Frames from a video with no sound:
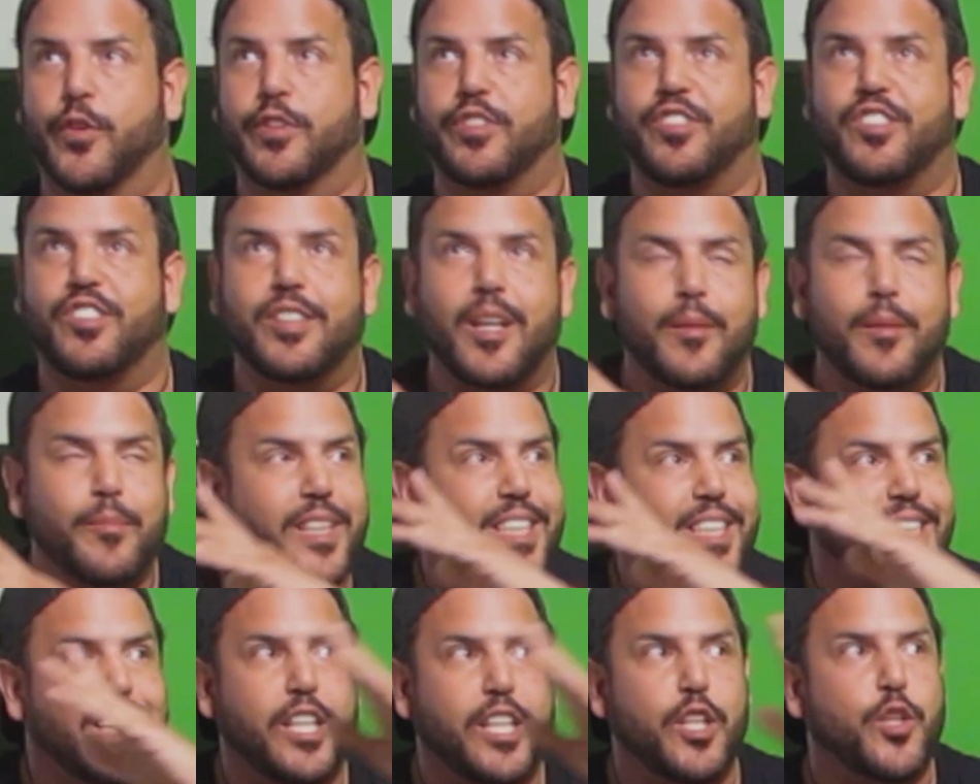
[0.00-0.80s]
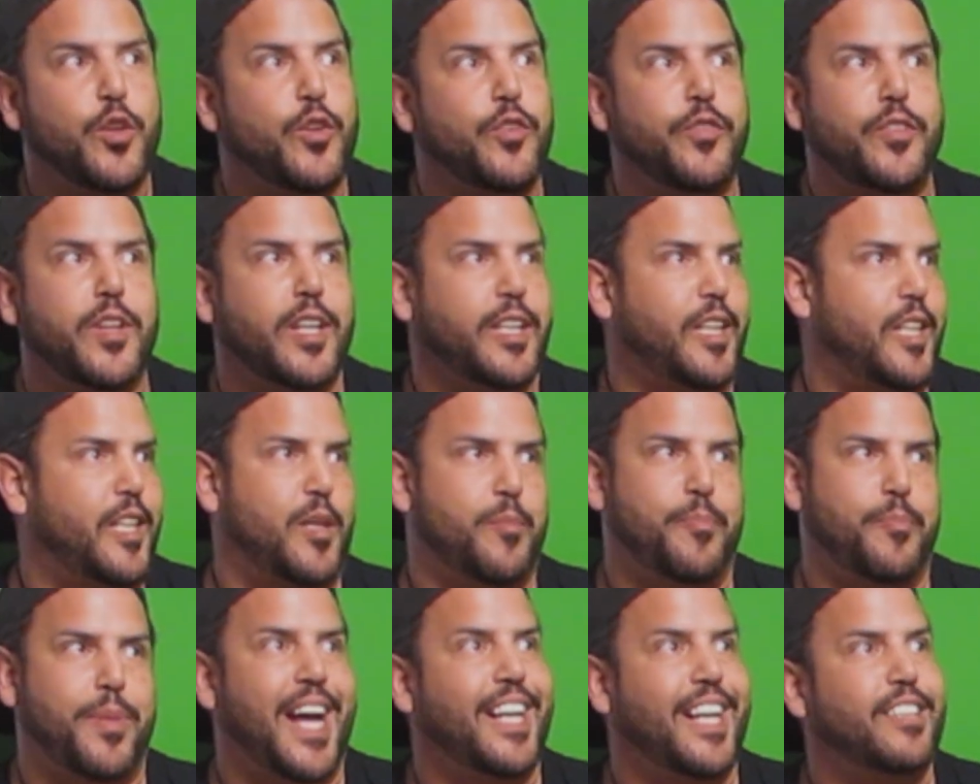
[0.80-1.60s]
for something that you've done in
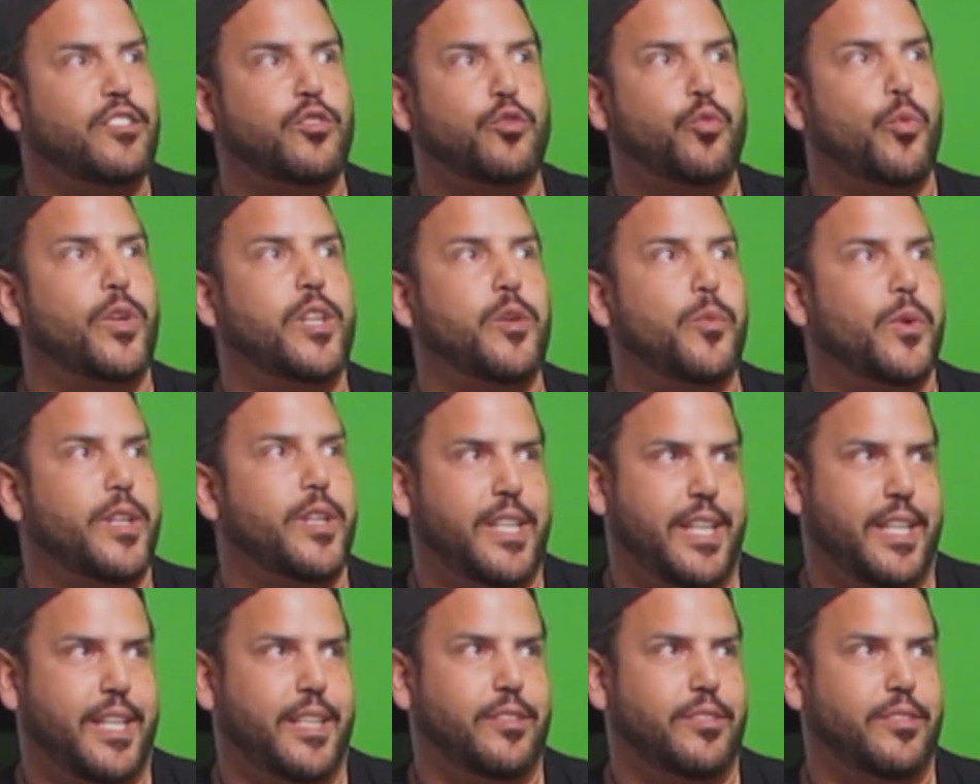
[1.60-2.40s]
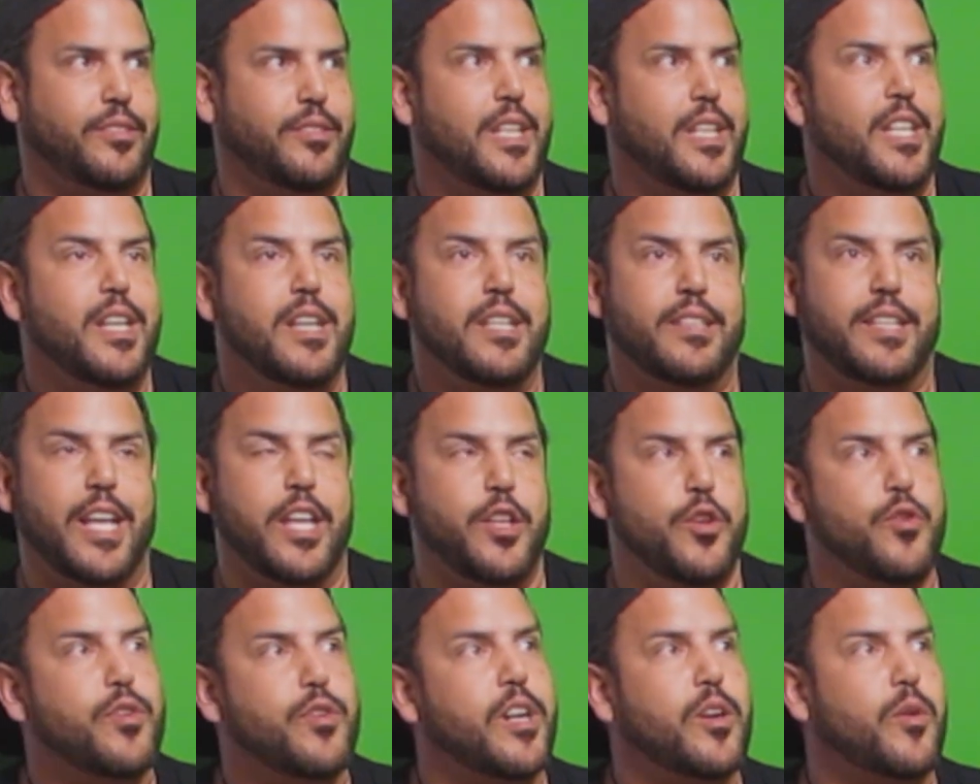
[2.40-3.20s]
the past 21 days
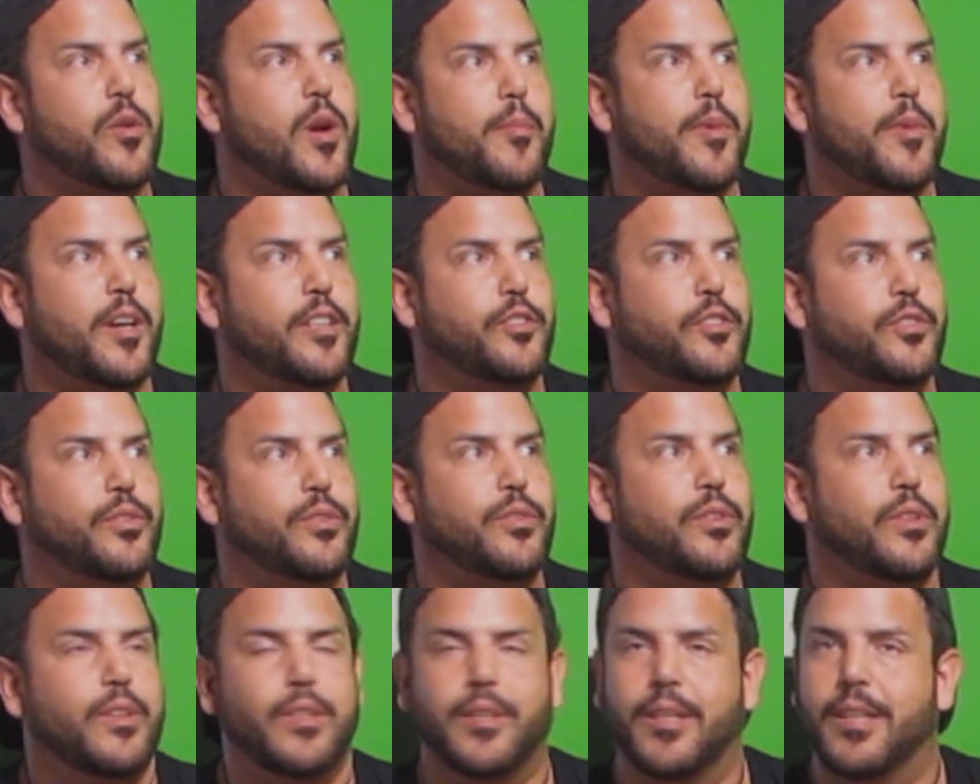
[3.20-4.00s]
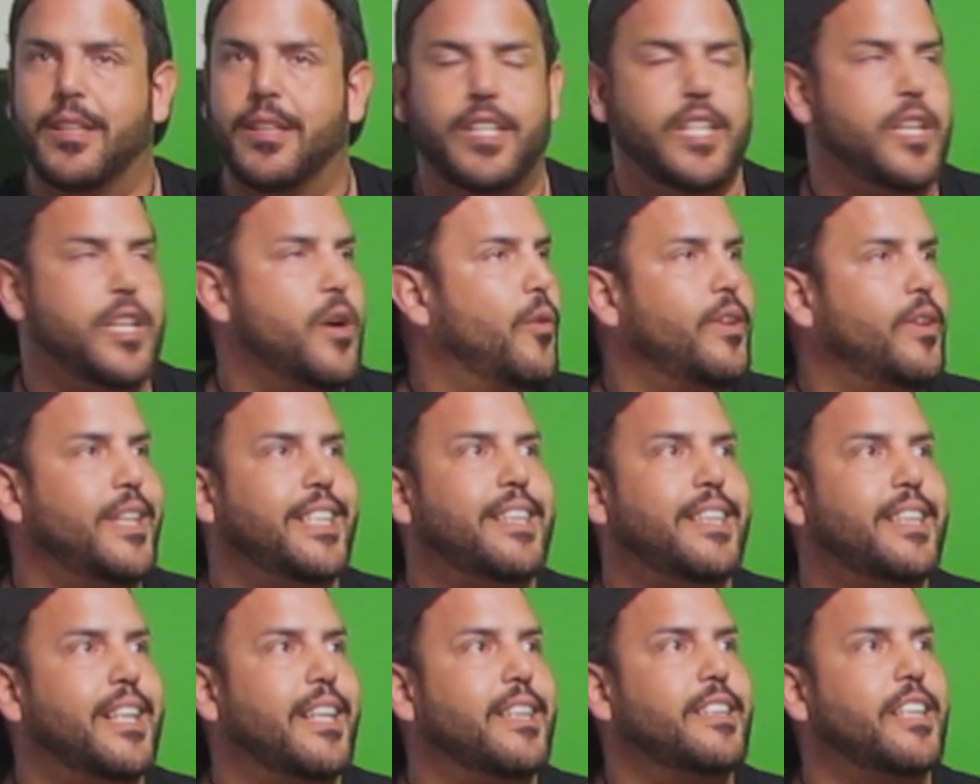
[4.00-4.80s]
that you can grab onto, the
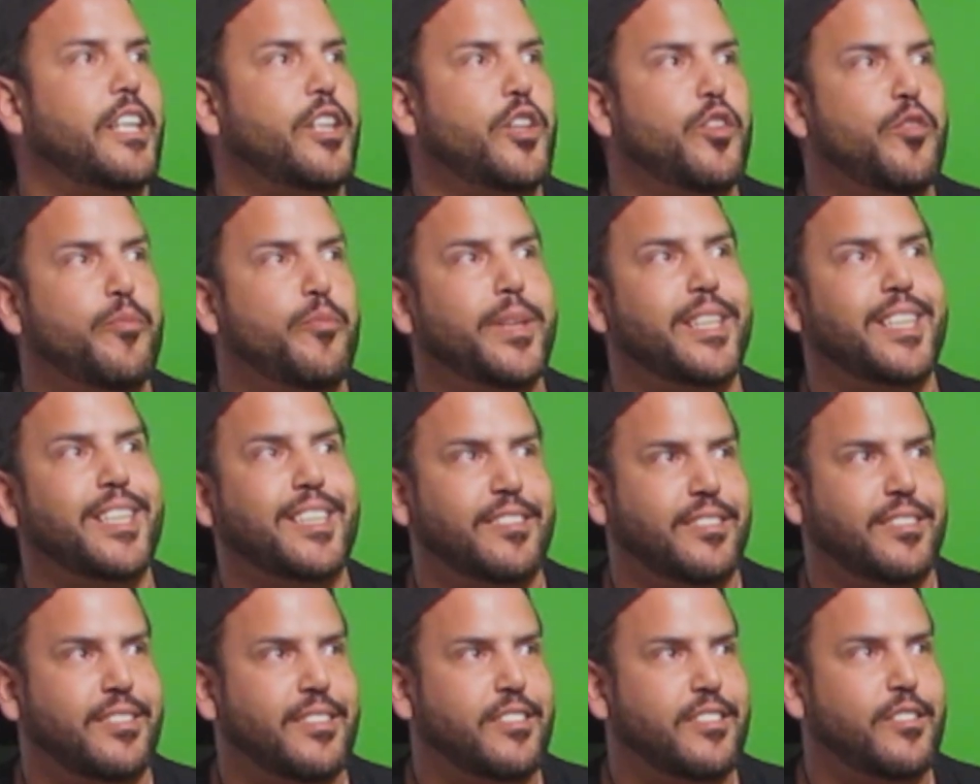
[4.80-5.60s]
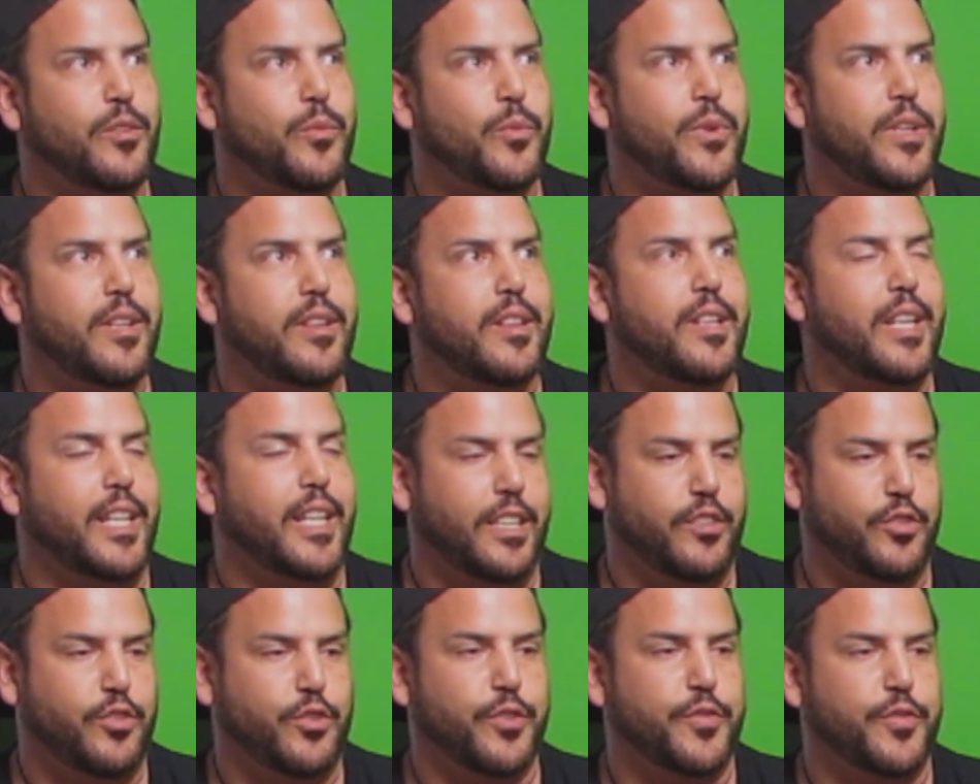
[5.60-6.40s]
only thing that you've been consistent
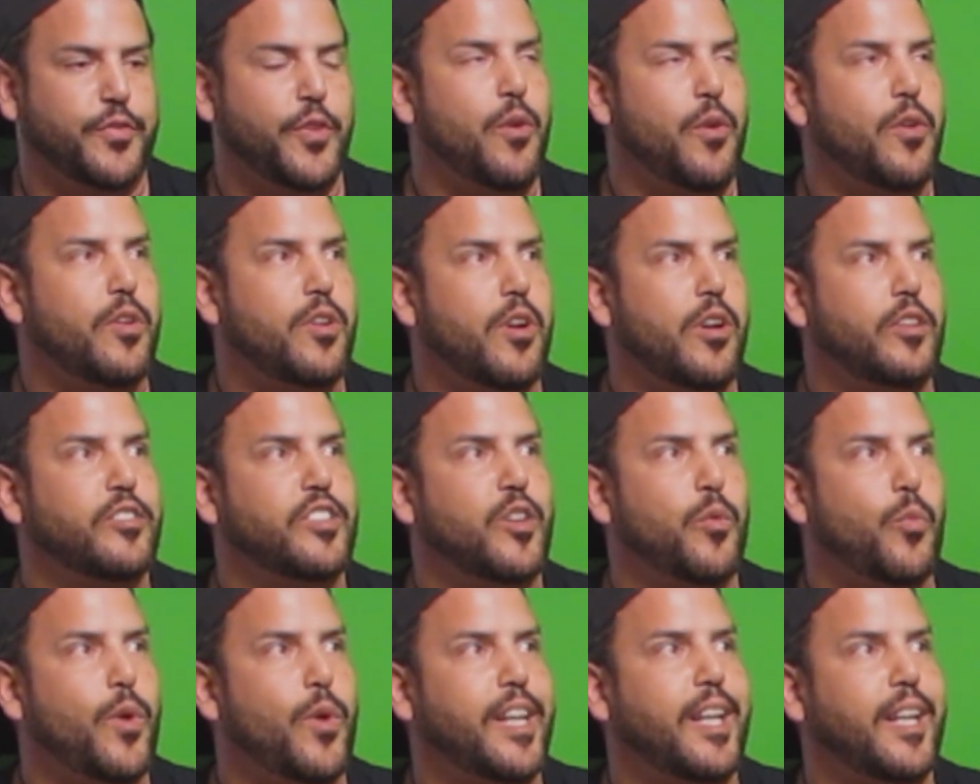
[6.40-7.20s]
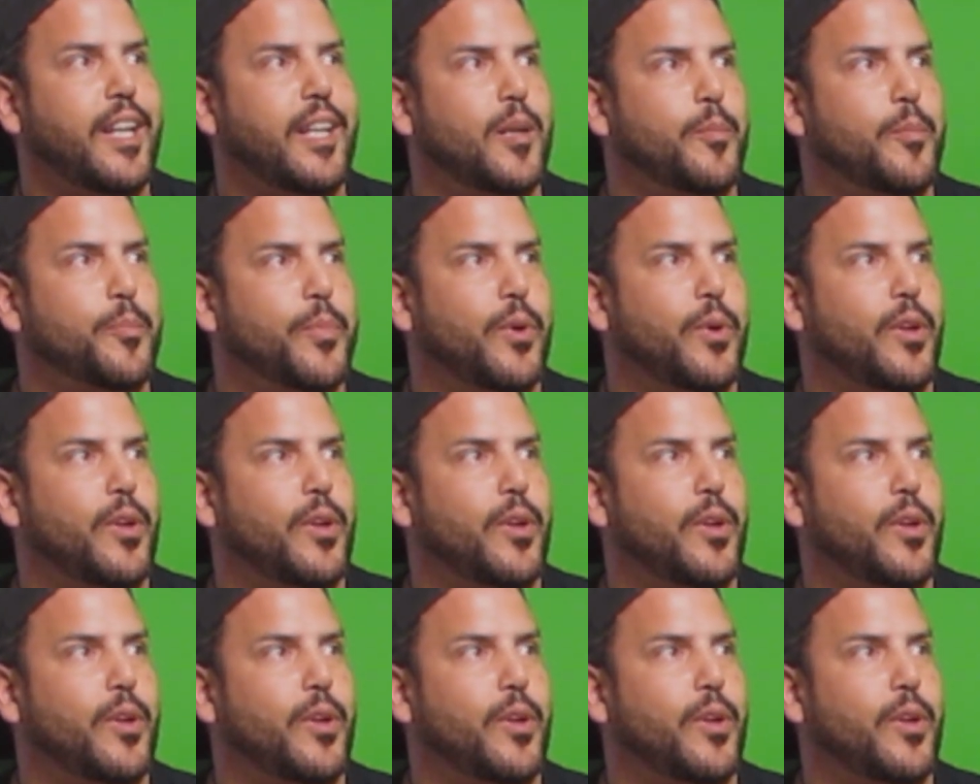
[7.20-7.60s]
with is your phone calls and waking up